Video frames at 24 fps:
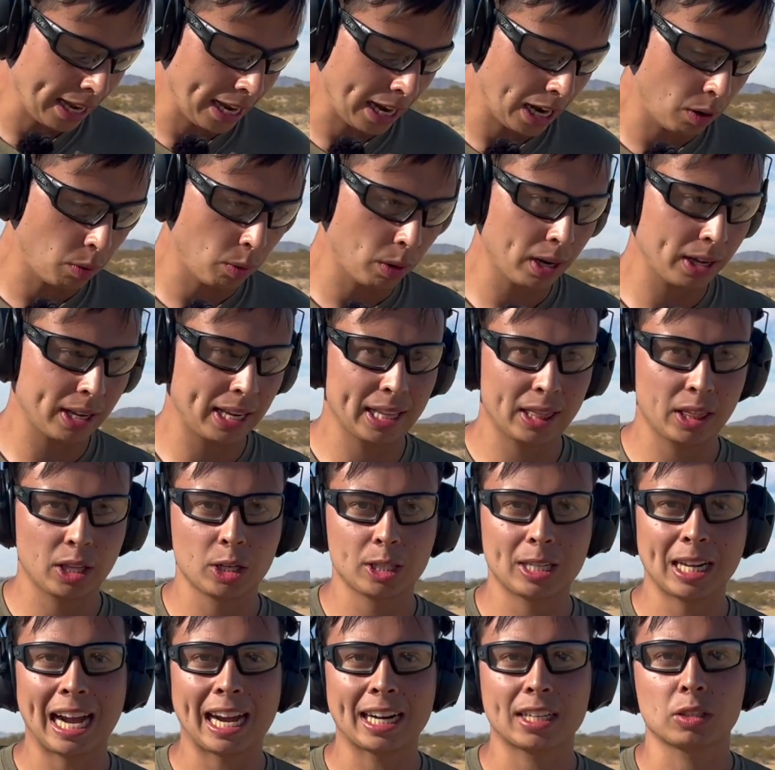I want to get their
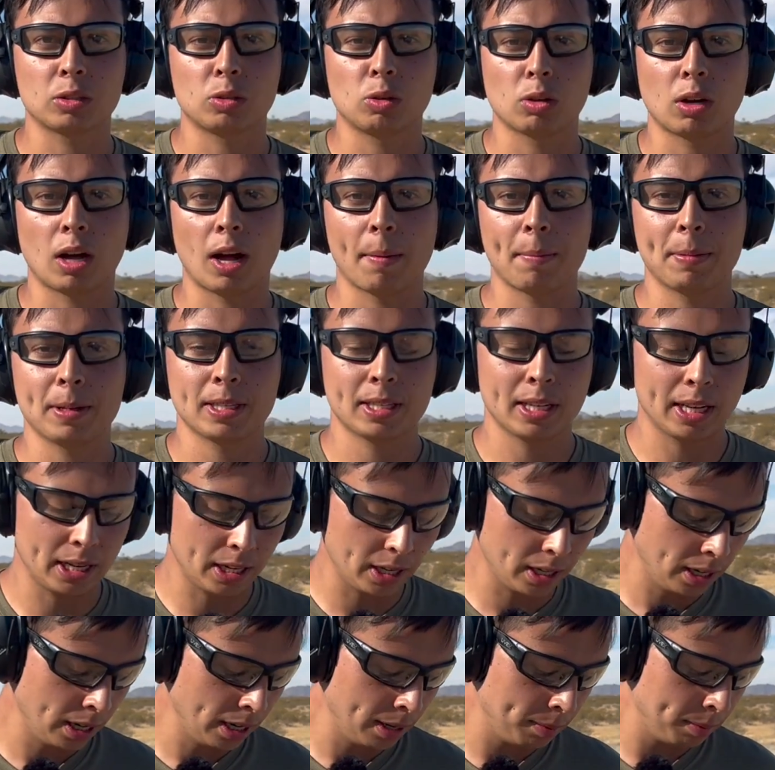tactical
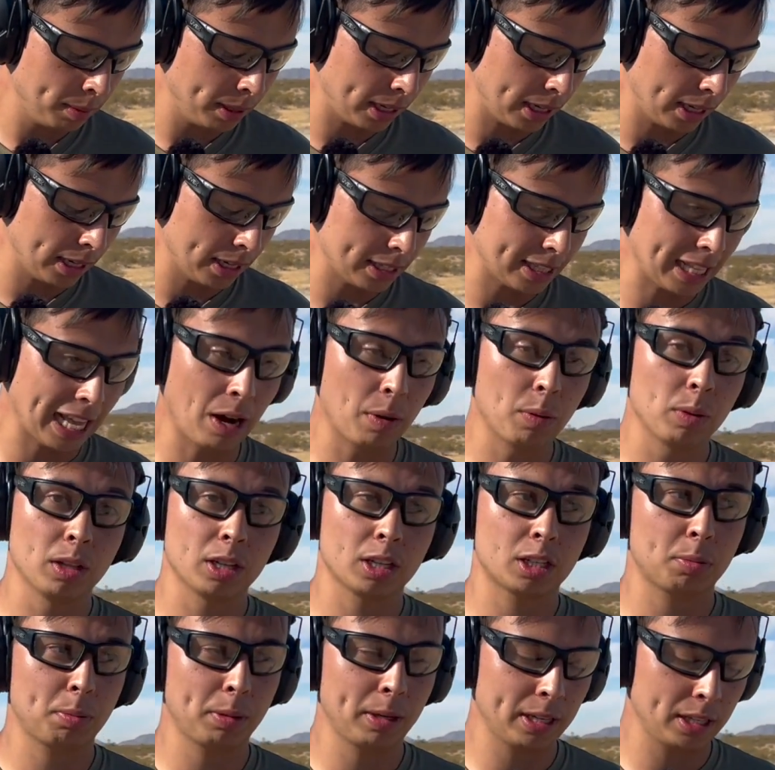compensator, because that one
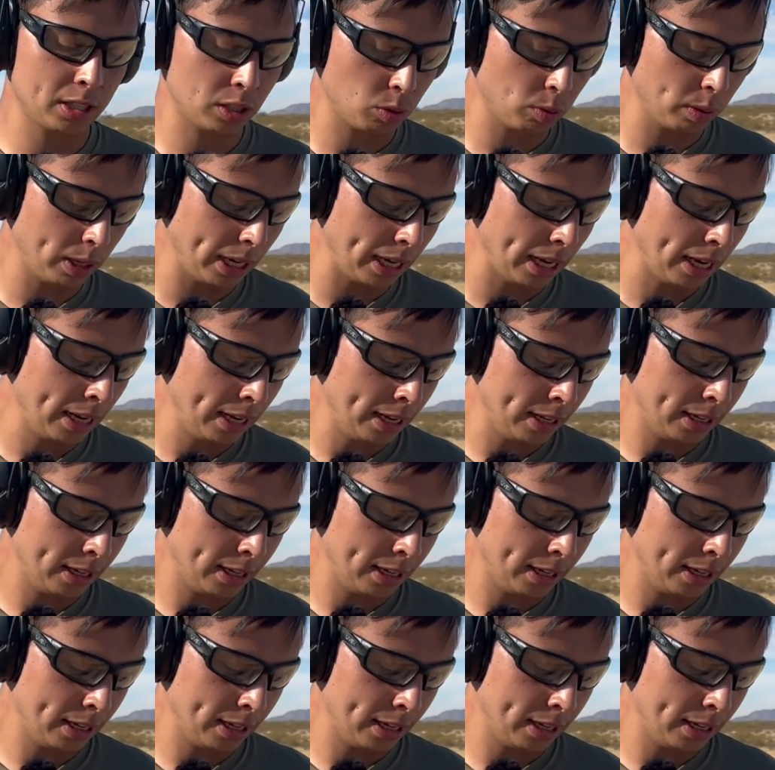looks pretty sweet.